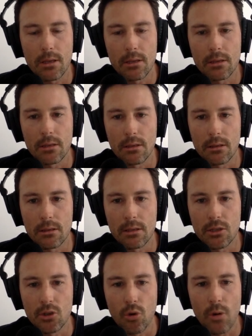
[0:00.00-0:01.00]
did,
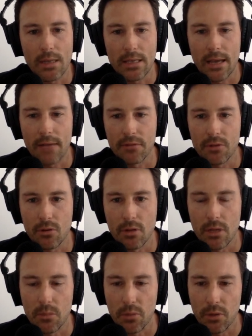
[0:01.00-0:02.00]
did you always have sort of the
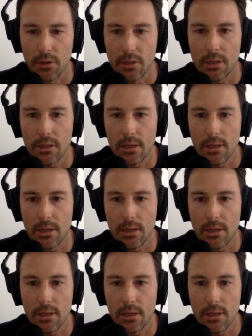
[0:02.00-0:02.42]
ability,